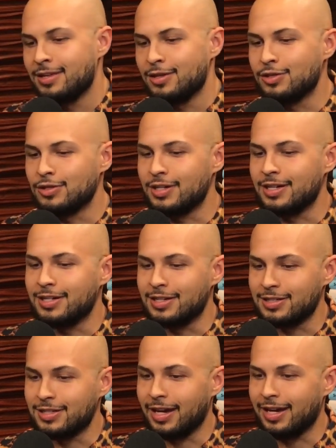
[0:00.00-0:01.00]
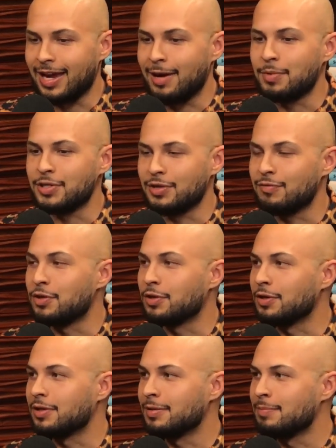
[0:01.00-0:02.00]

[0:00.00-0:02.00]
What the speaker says: You just need to decide how much of your